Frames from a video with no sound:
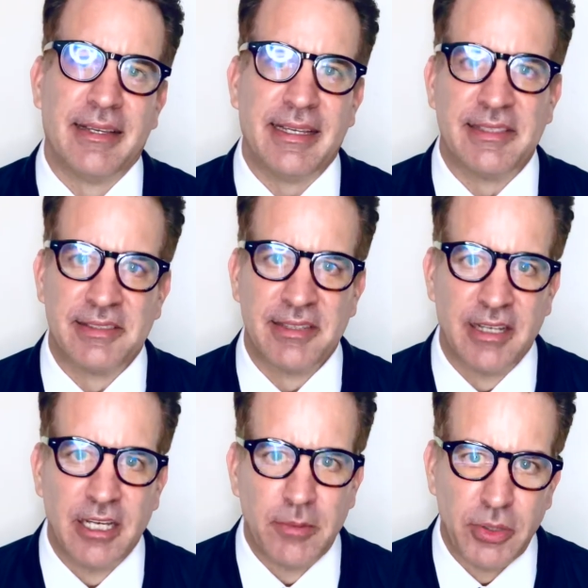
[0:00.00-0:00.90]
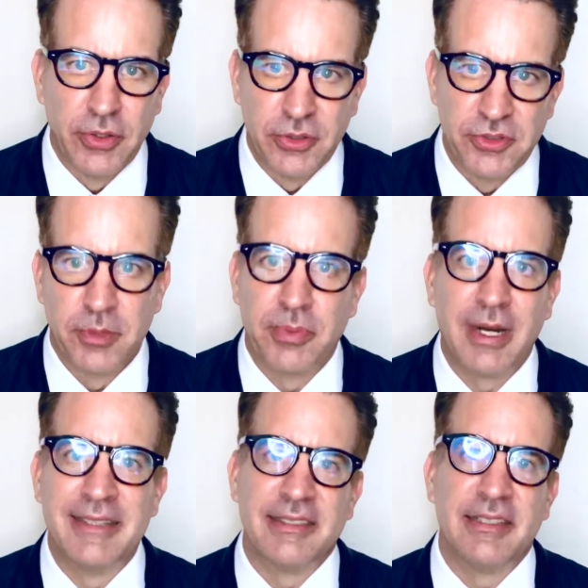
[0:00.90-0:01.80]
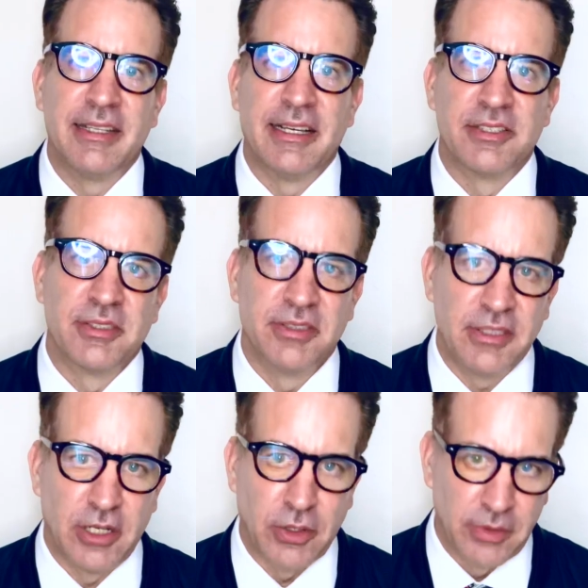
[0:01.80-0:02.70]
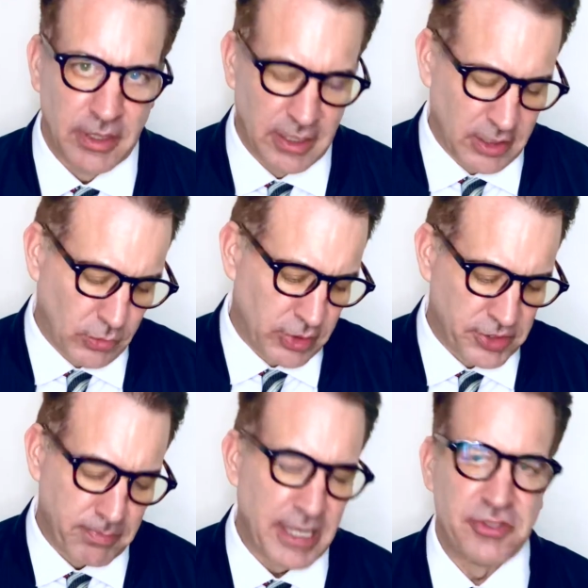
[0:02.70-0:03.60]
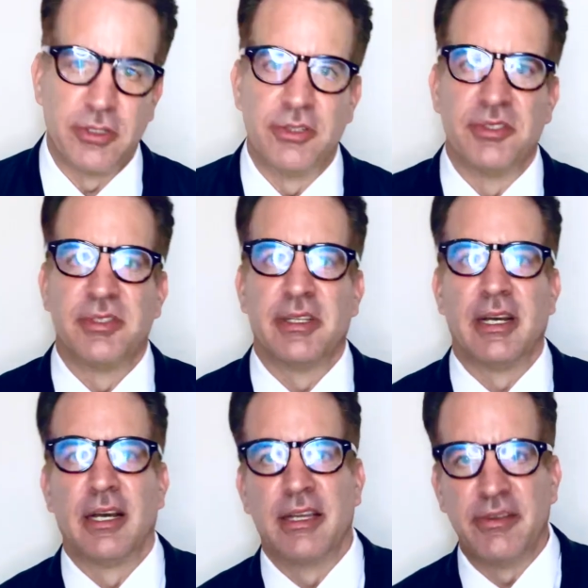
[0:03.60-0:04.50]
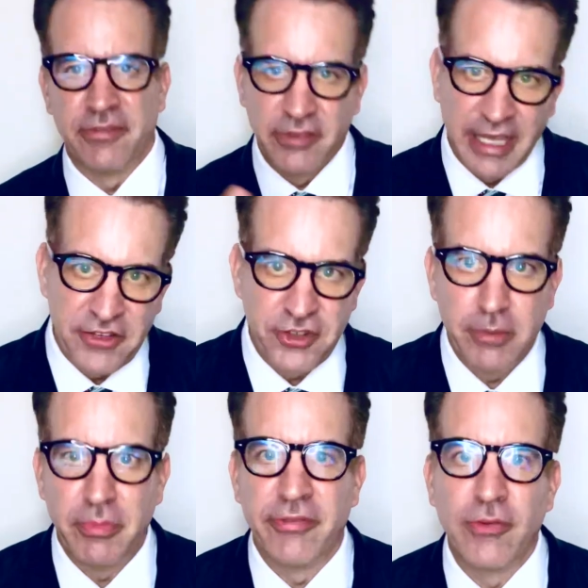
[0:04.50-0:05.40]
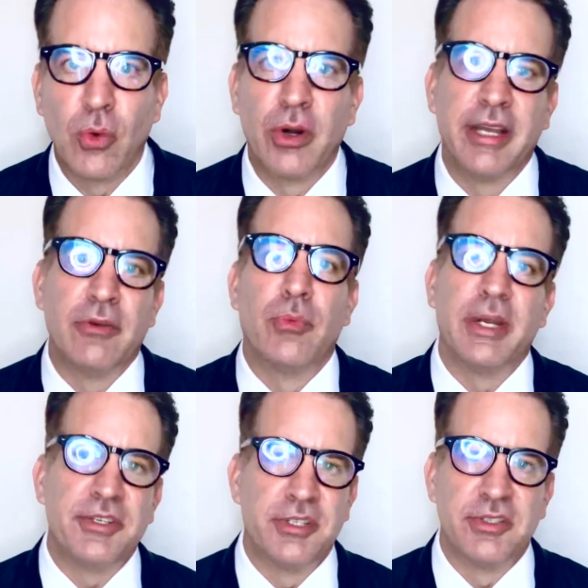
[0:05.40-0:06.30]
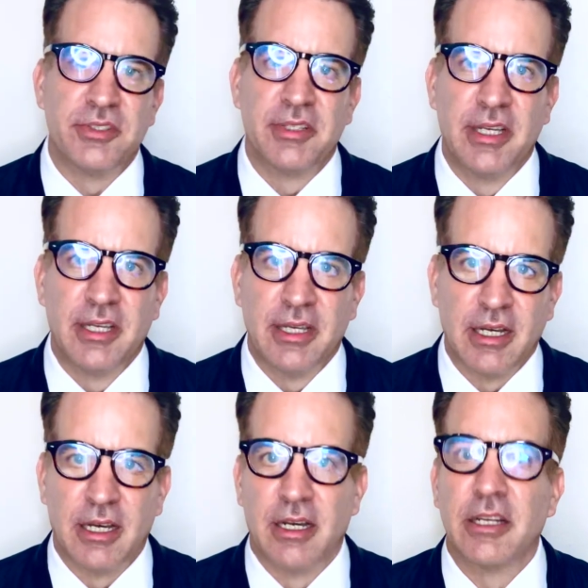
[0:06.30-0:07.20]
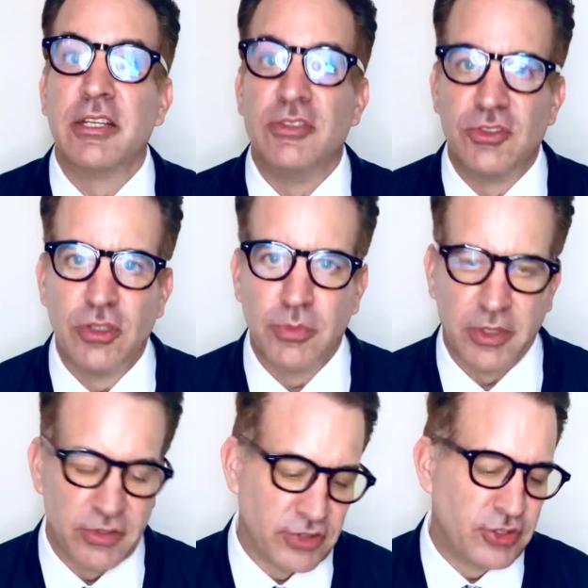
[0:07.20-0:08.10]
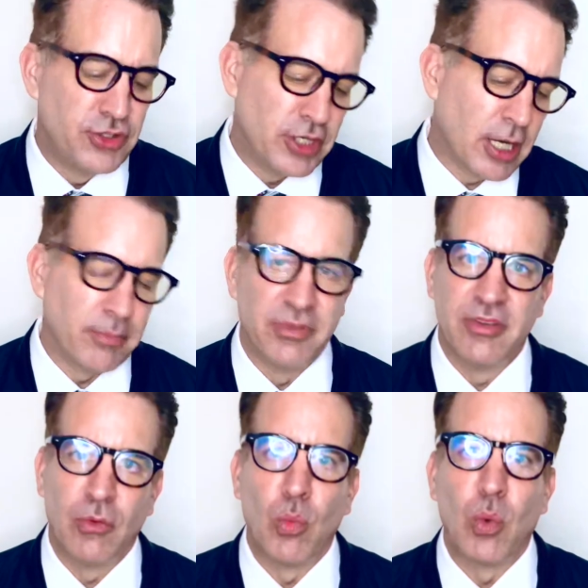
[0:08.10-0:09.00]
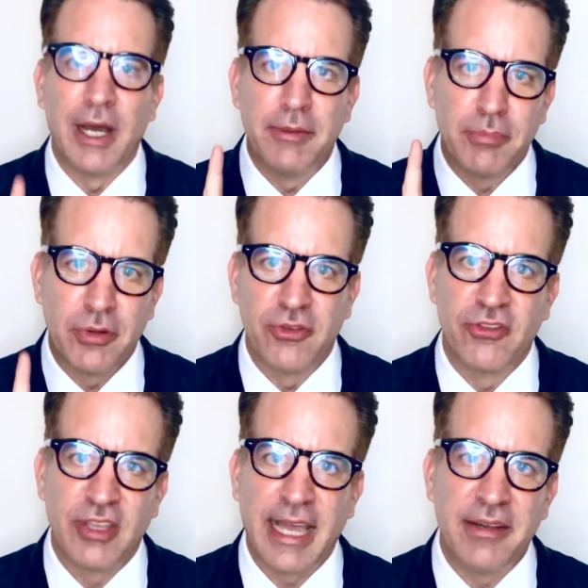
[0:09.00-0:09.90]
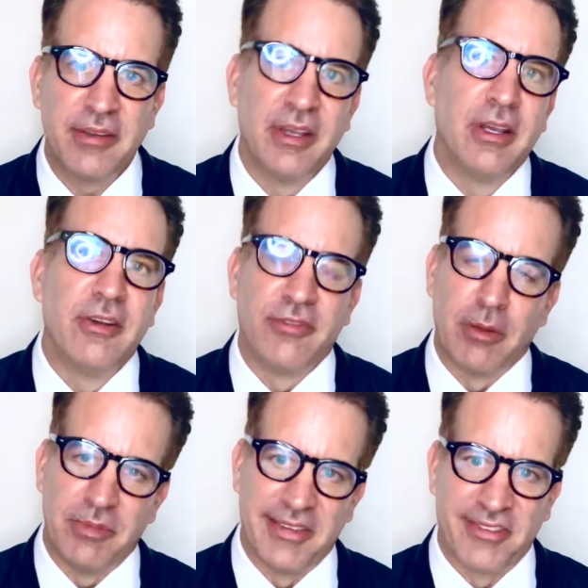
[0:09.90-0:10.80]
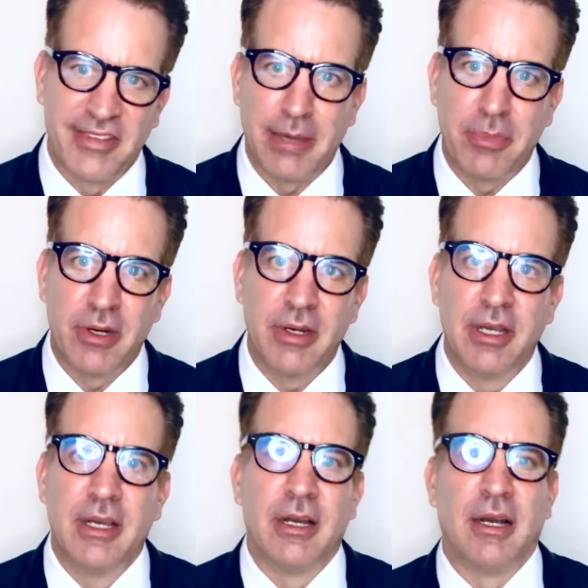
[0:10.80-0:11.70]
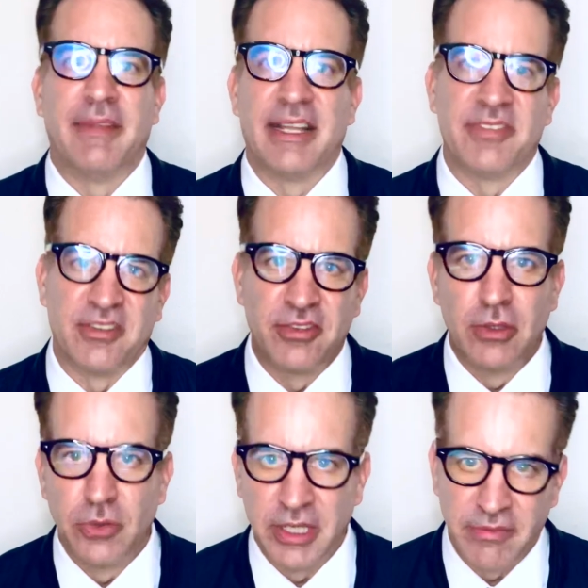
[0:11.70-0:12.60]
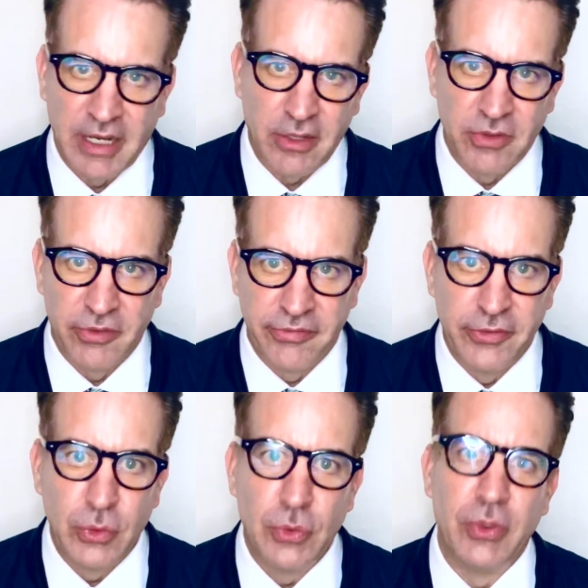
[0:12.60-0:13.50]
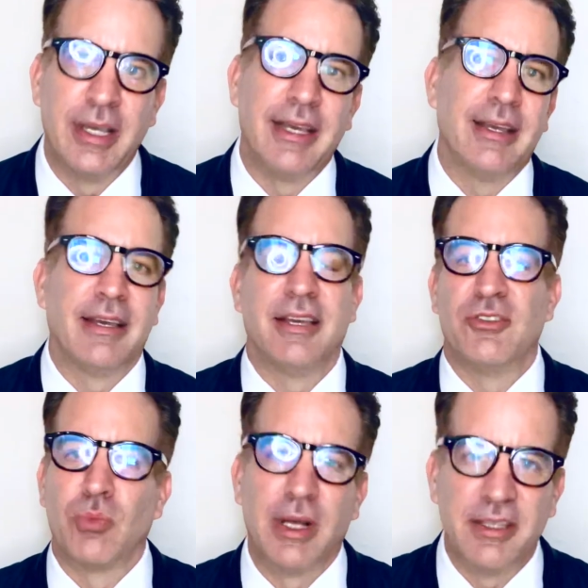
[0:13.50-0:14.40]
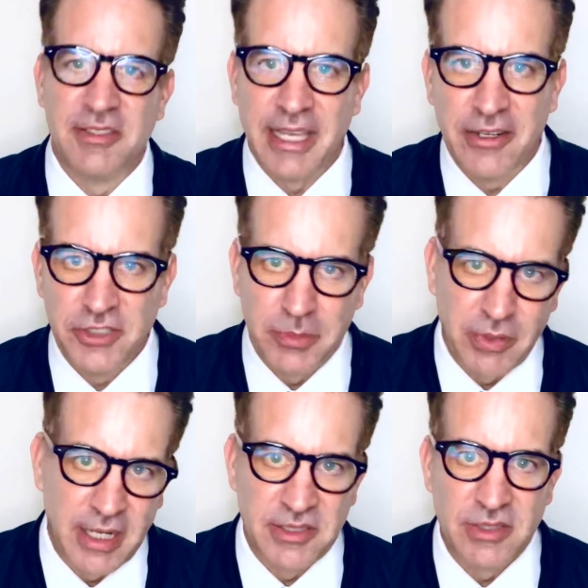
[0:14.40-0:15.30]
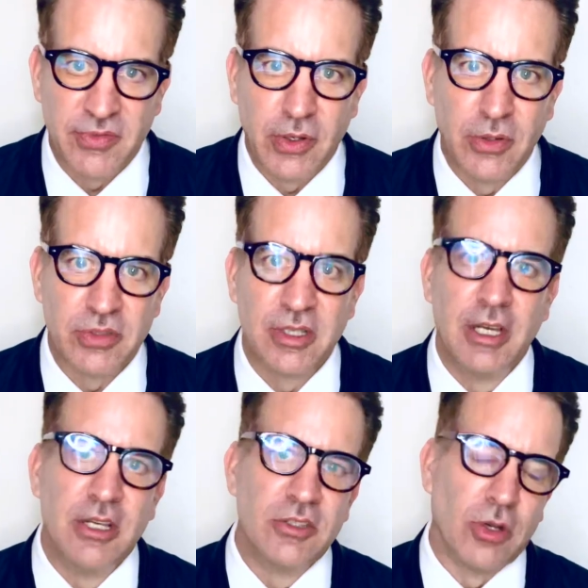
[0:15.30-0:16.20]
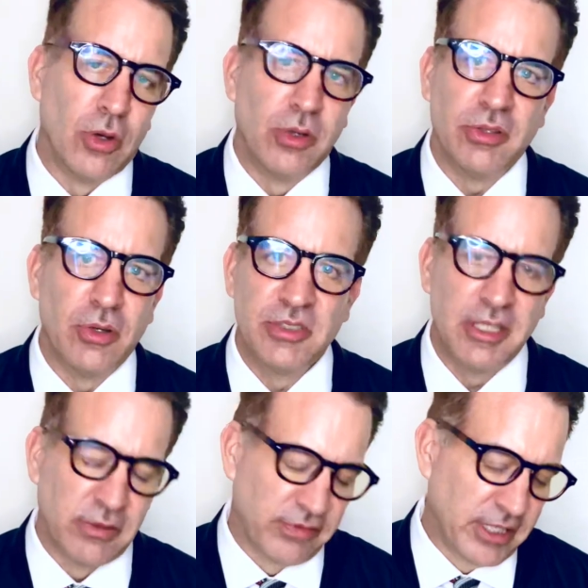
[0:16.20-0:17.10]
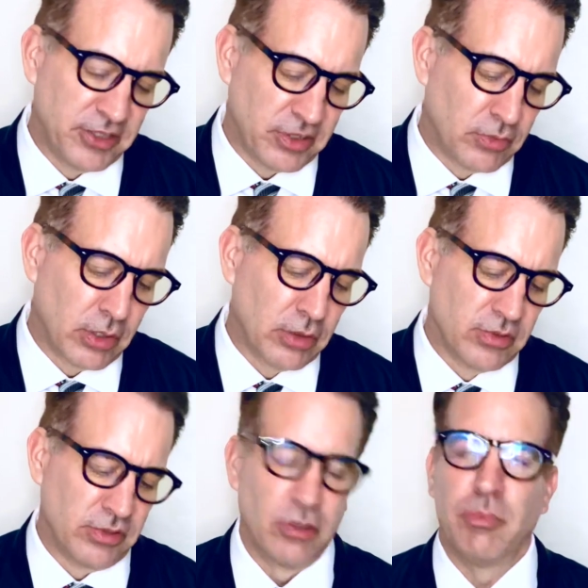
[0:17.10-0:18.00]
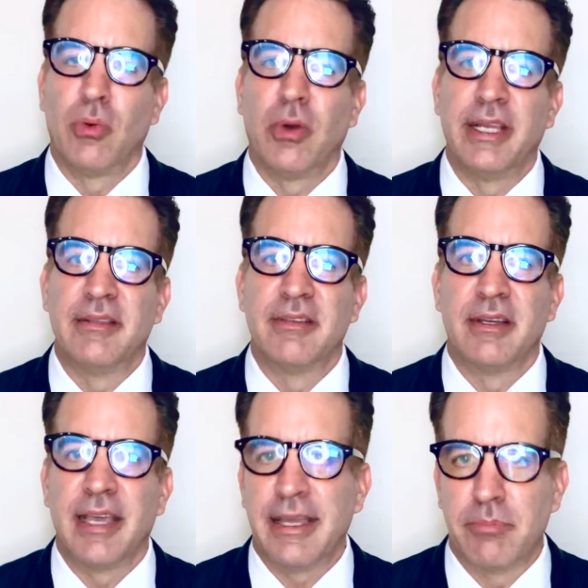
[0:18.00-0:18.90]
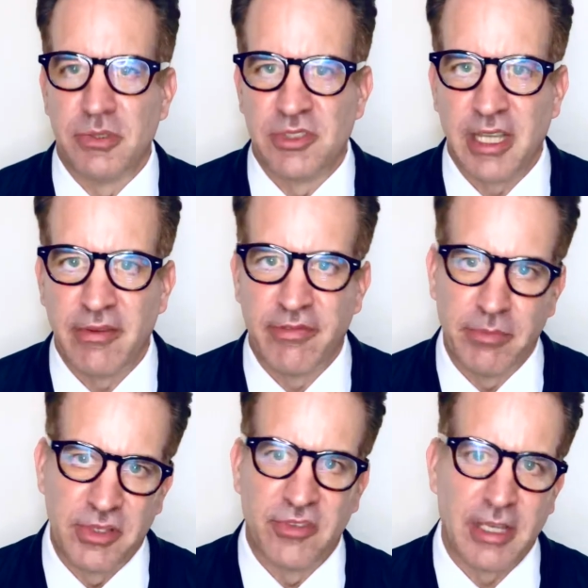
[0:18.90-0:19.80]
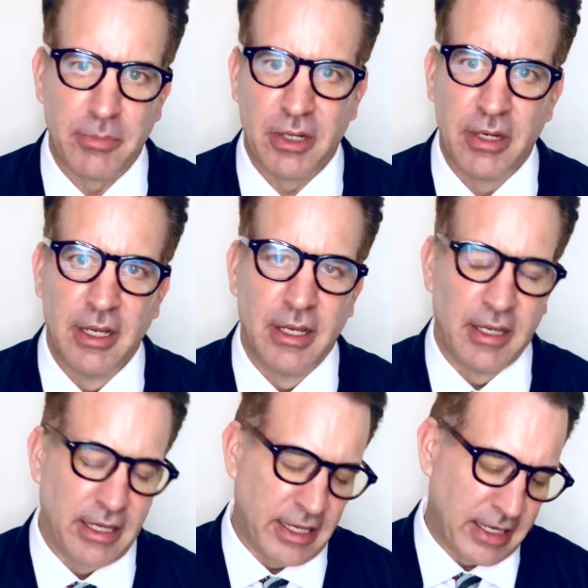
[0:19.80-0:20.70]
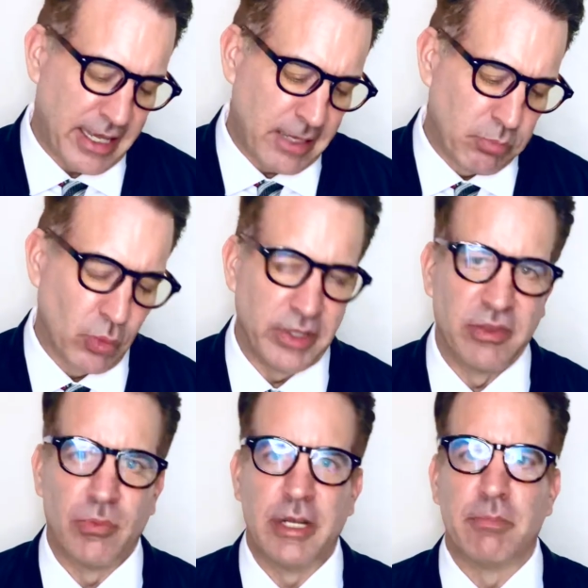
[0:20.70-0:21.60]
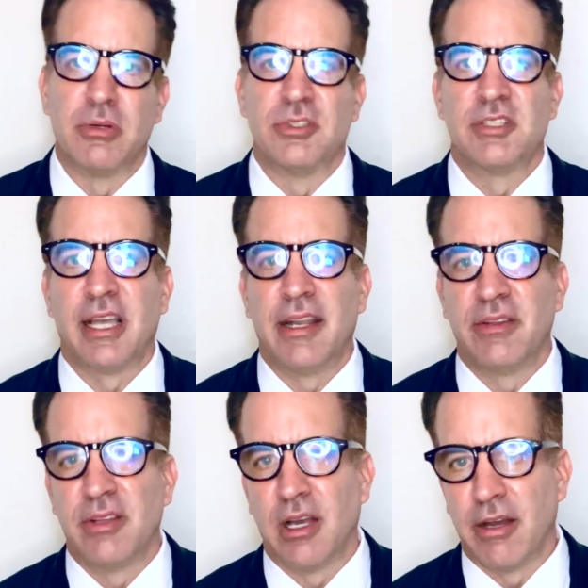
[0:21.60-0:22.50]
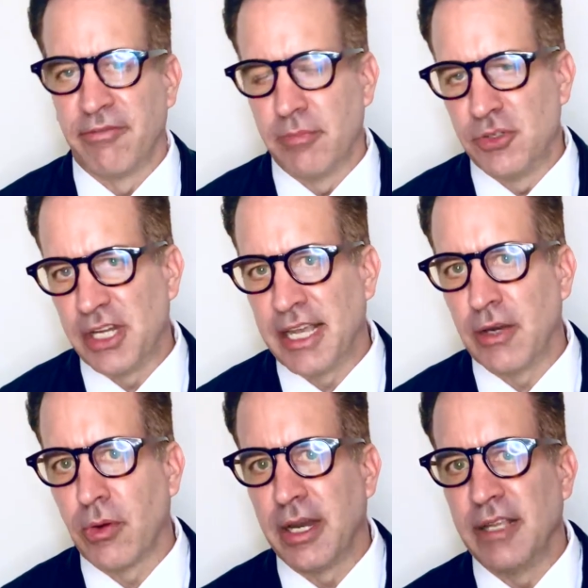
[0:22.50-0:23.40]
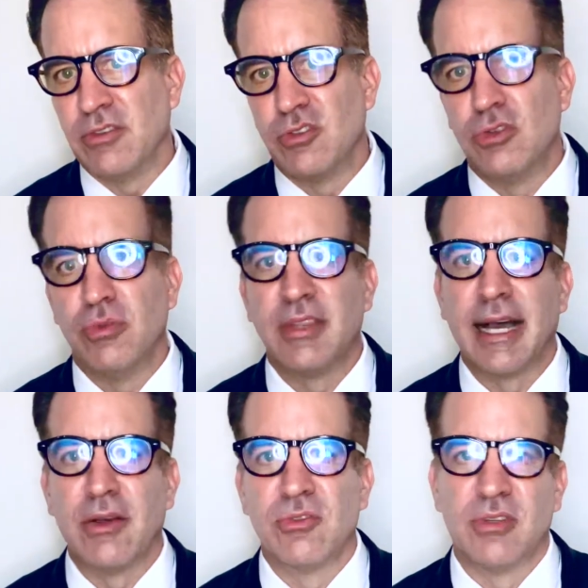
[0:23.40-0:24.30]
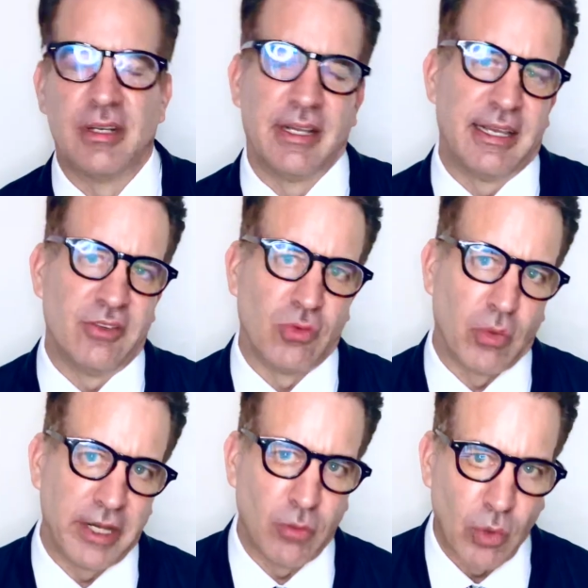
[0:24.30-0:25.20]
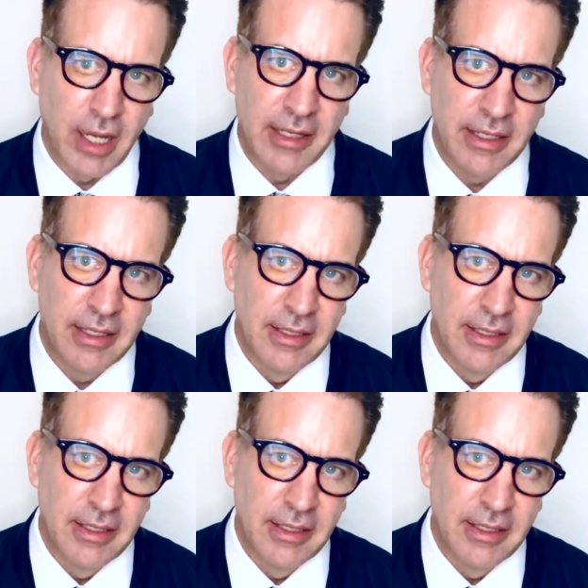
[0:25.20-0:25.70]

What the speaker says: its producer price index, you know, which measures inflation before it reaches consumers, jumped 1% from December. And that's excluding volatile food as well as energy prices, folks. So wholesale inflation rose 0.8% from December and 8.3% from January 2021.